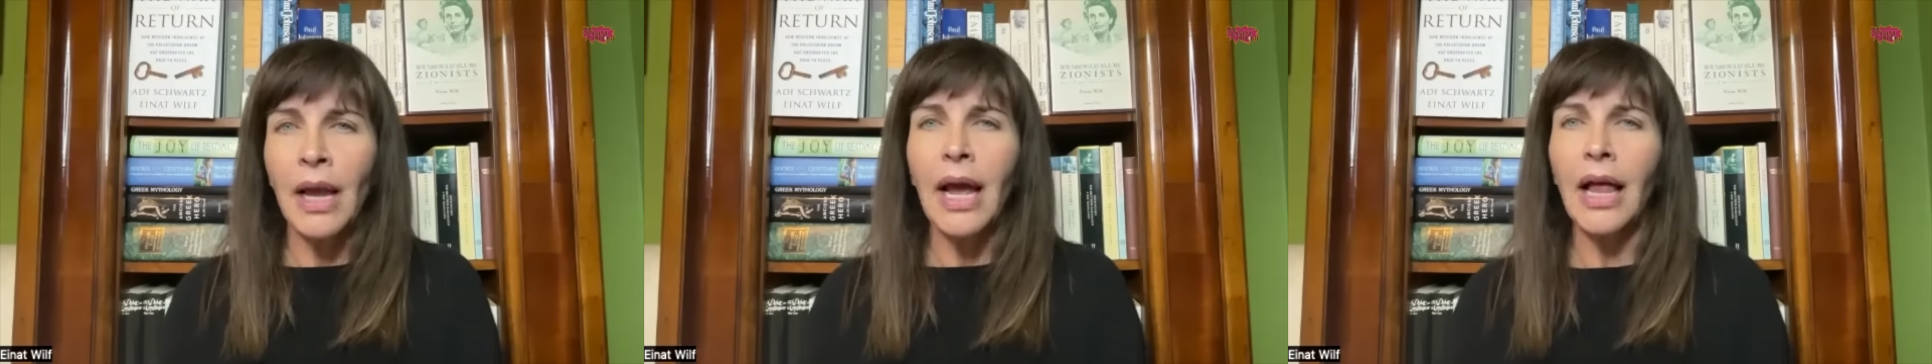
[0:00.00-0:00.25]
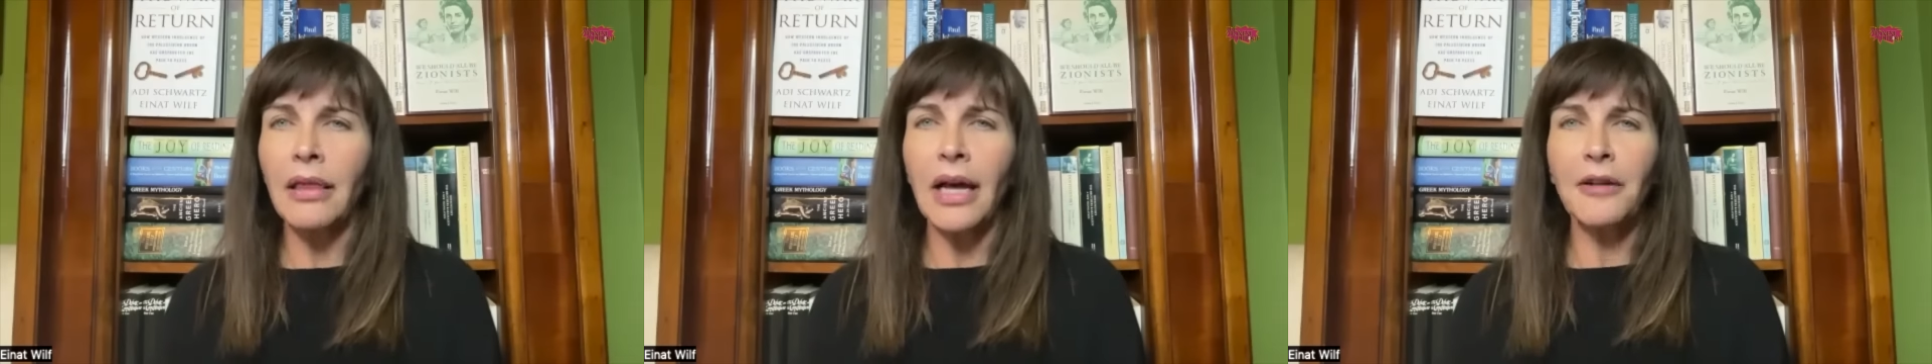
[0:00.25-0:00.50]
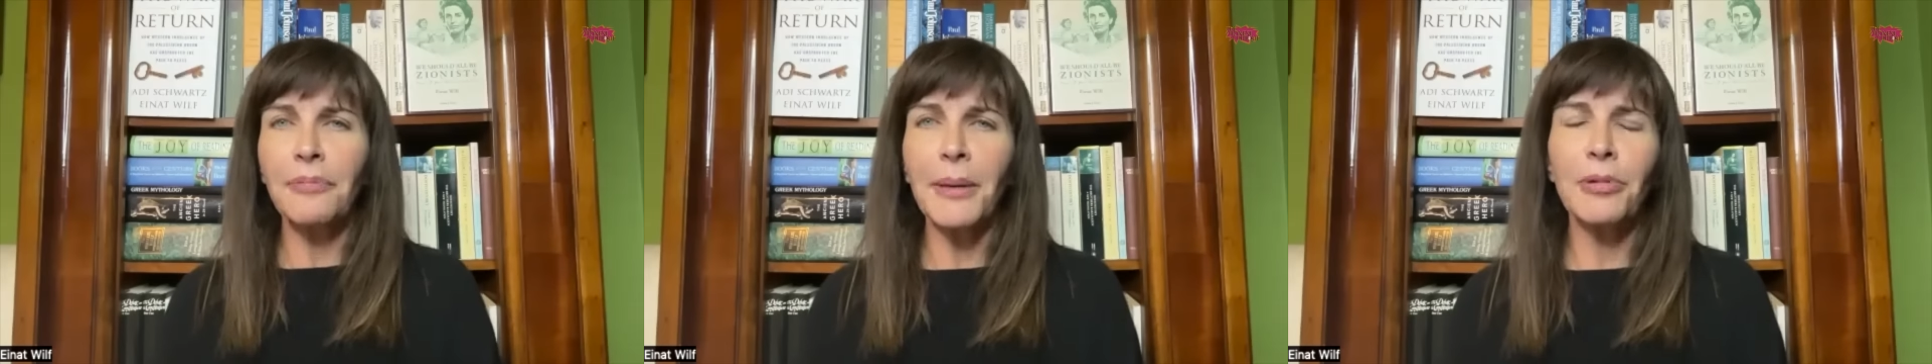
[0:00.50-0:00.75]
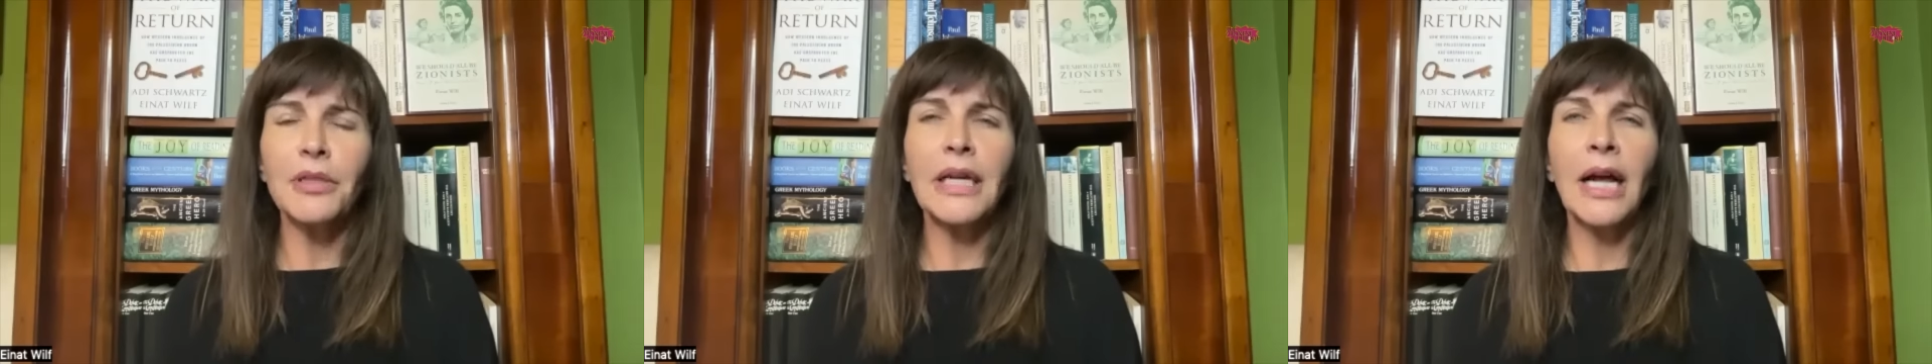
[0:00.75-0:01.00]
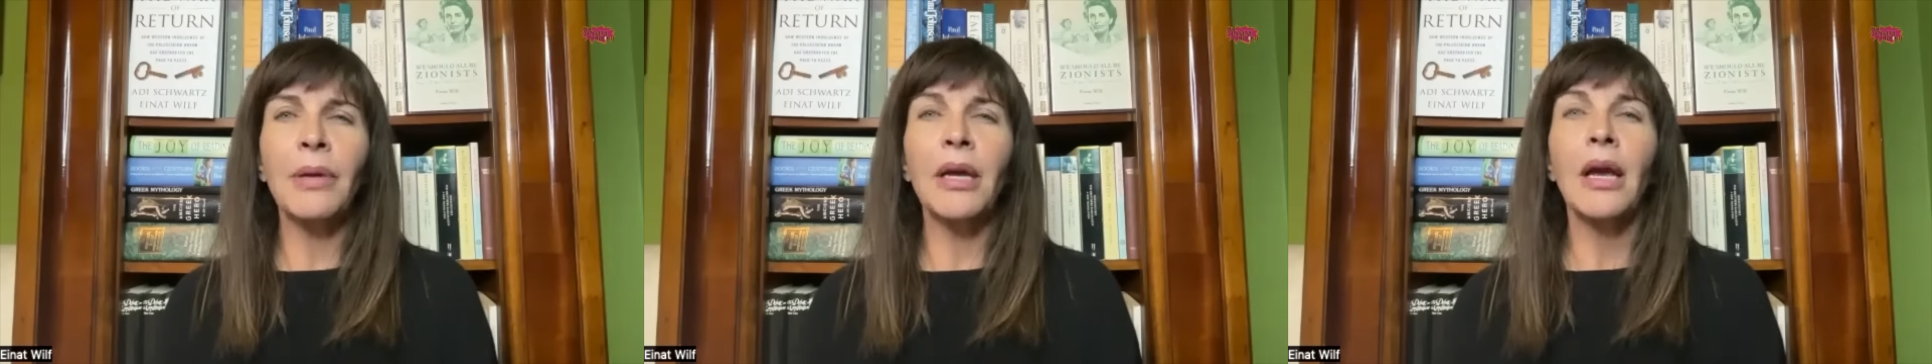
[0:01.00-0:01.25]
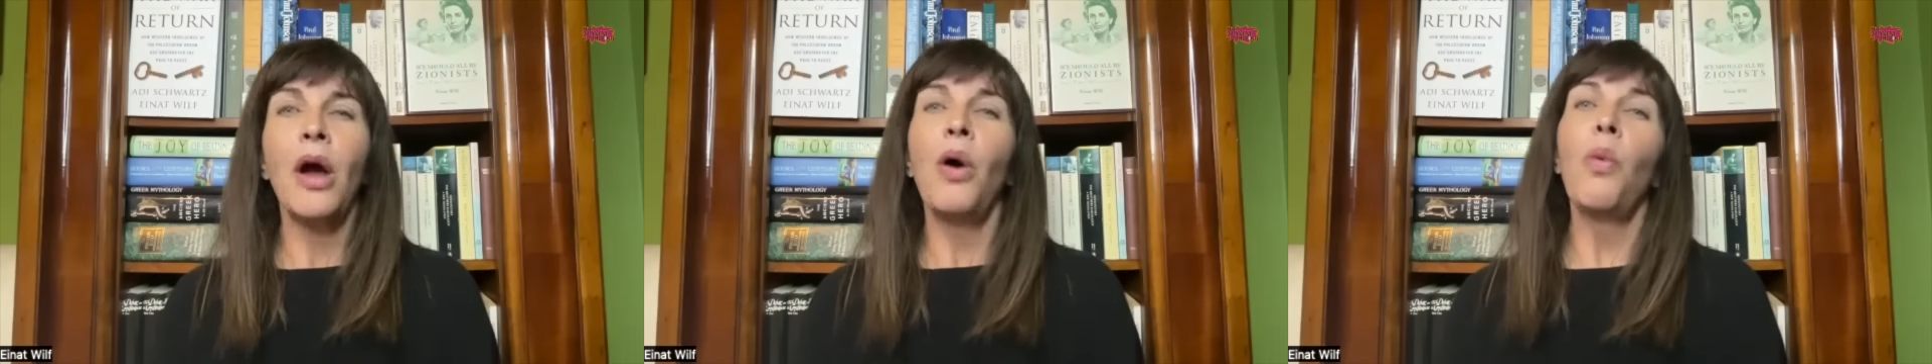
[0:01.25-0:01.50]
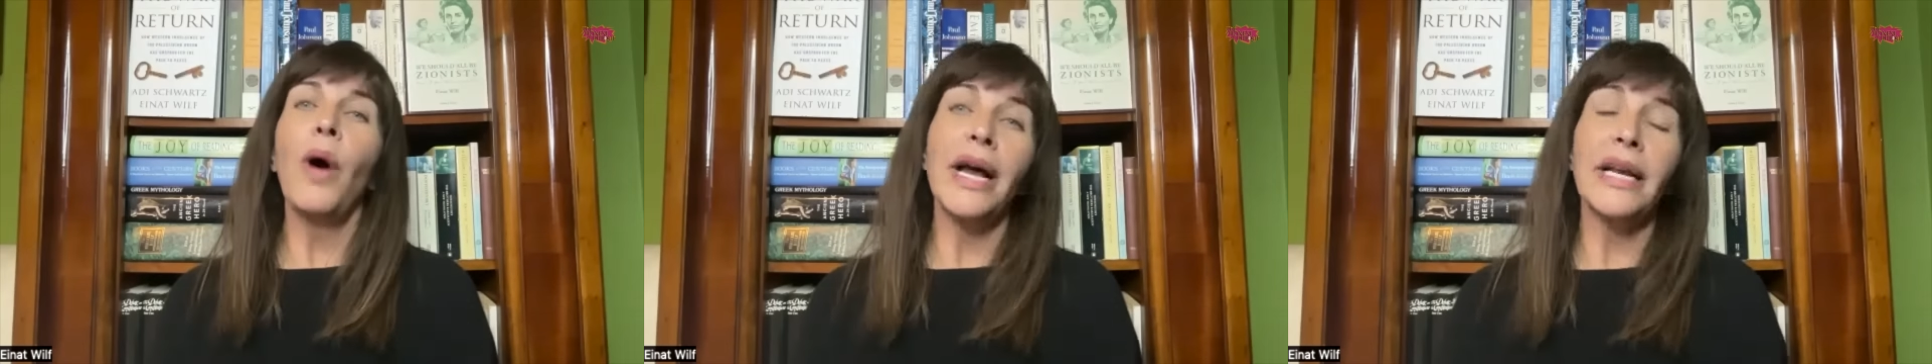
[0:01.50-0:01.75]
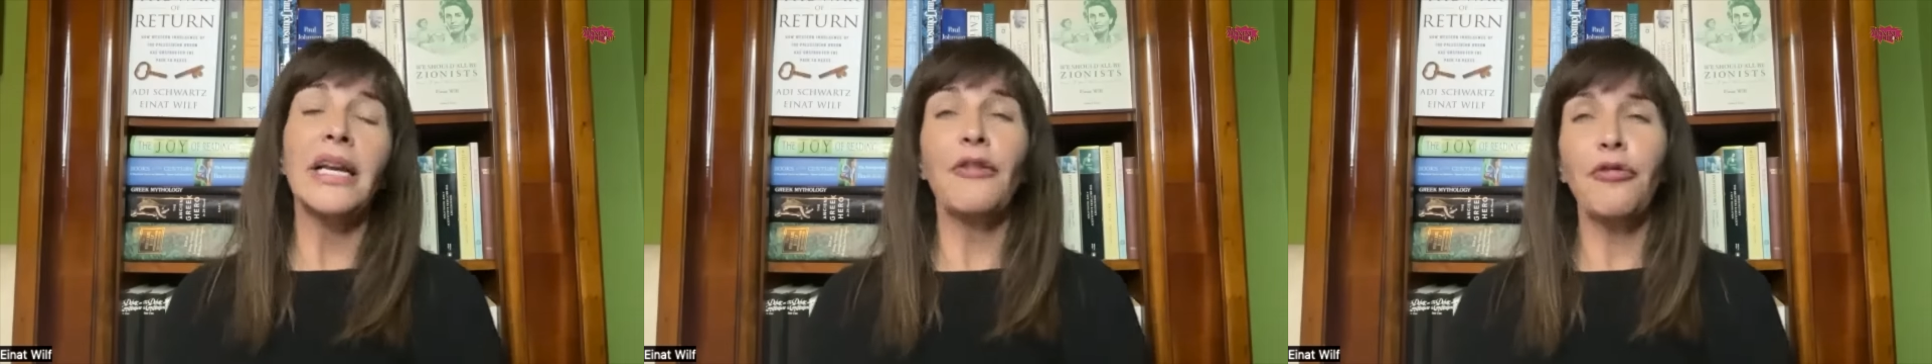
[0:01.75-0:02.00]
A lot of people tell me, what,
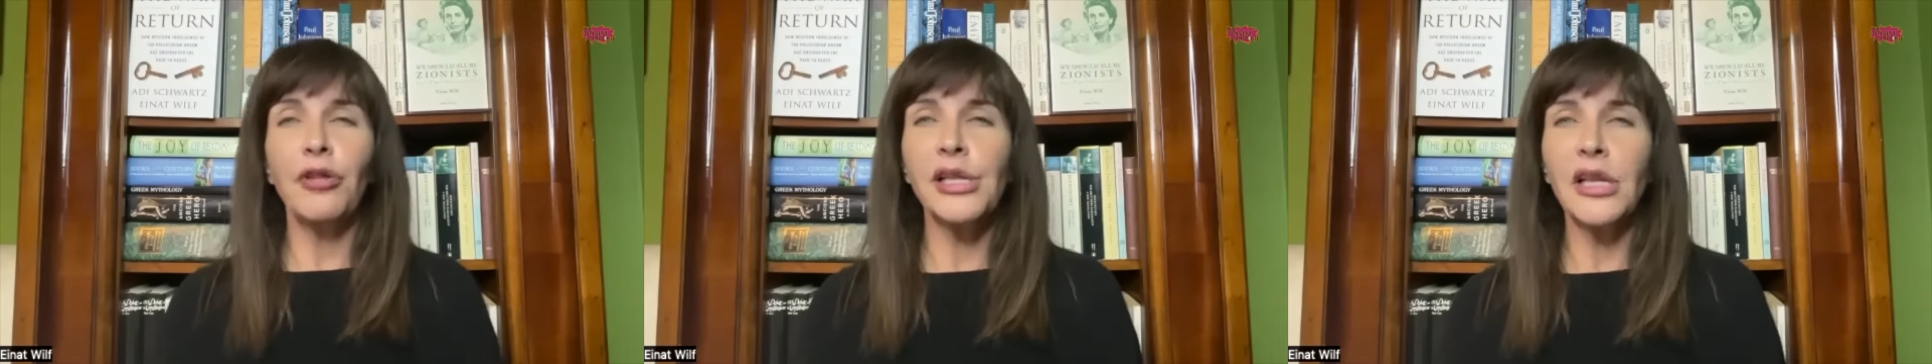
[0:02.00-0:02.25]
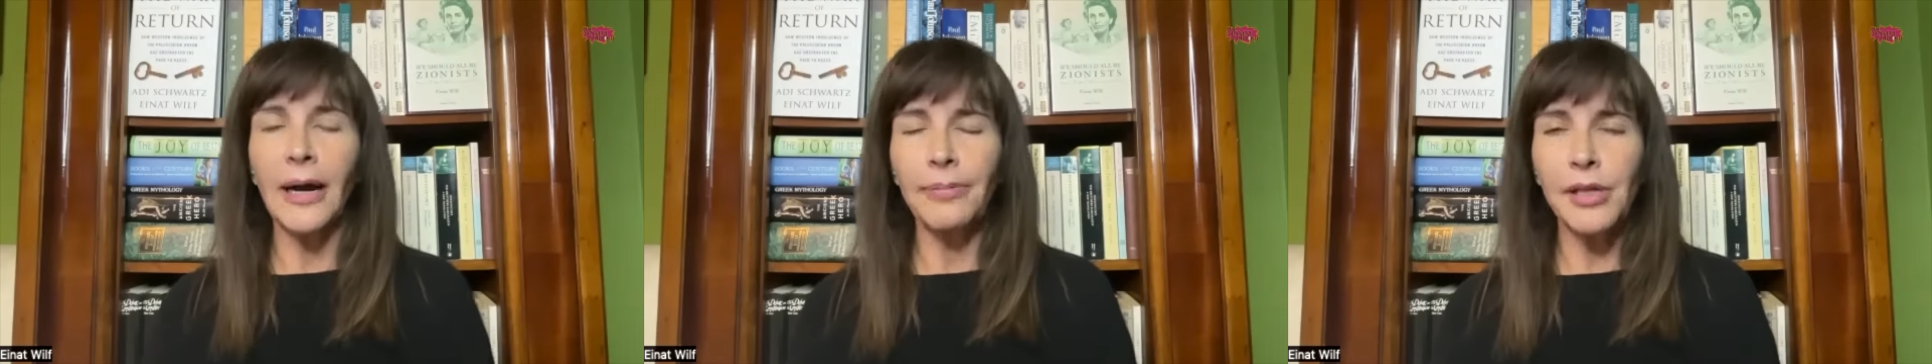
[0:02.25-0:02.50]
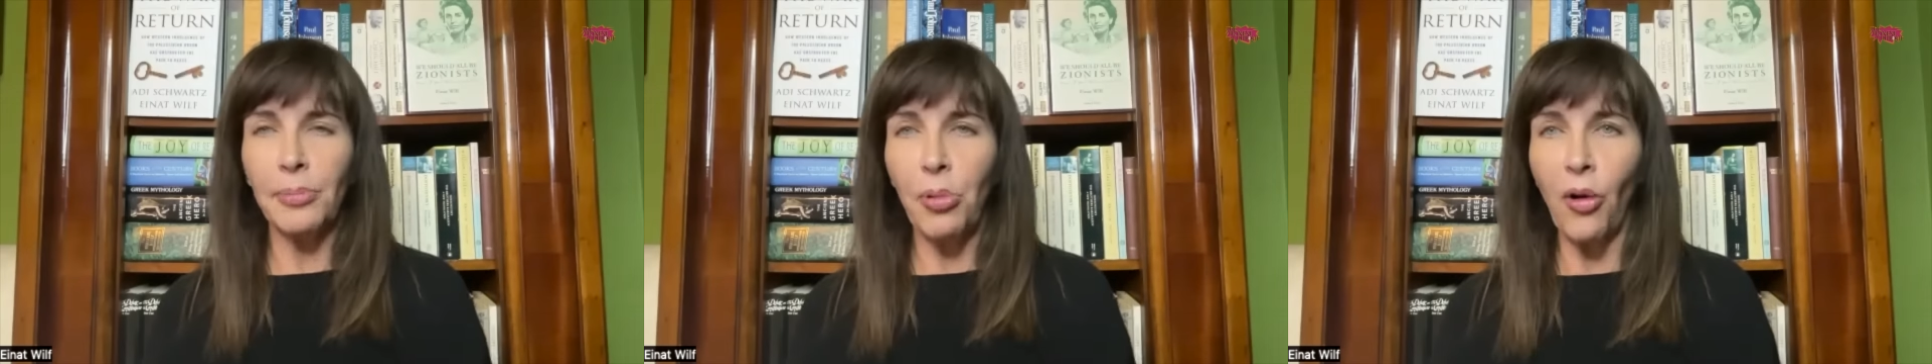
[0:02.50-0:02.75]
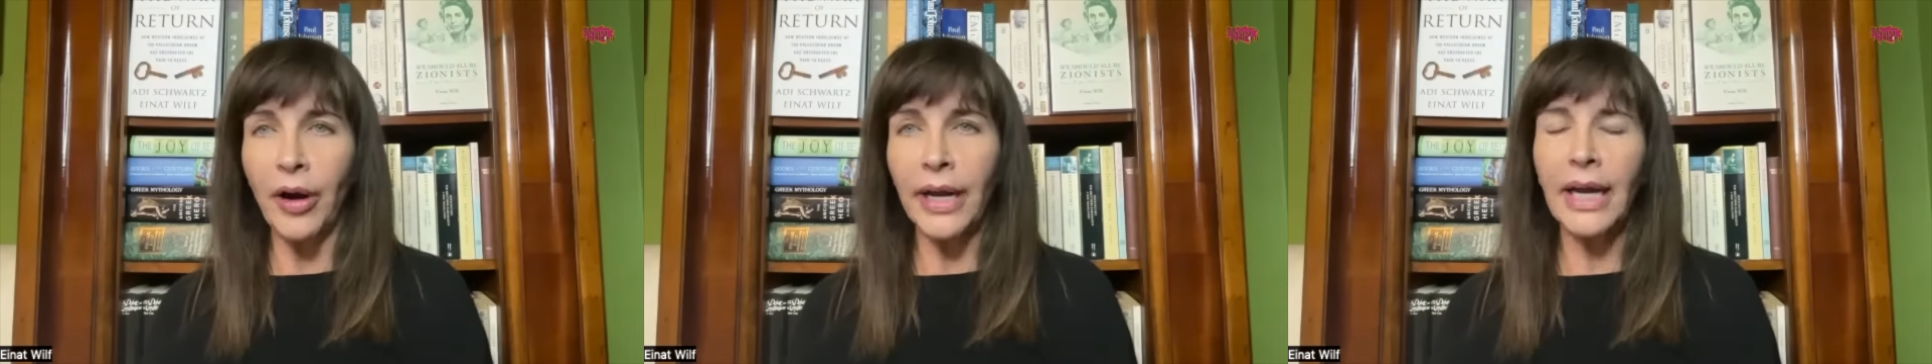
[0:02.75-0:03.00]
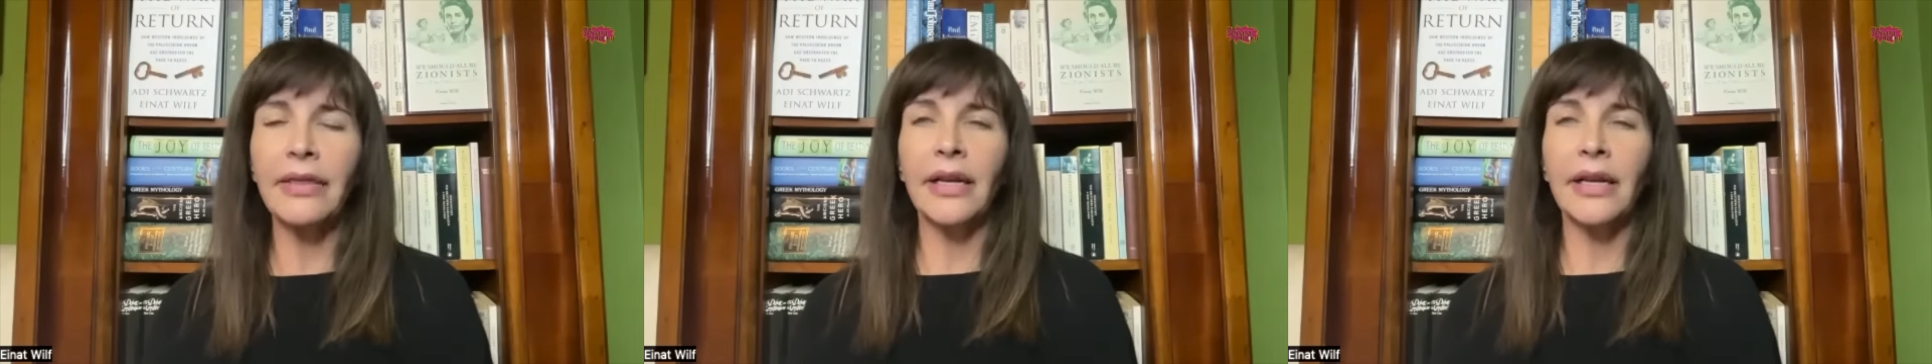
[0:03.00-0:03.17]
and if we stop supporting it,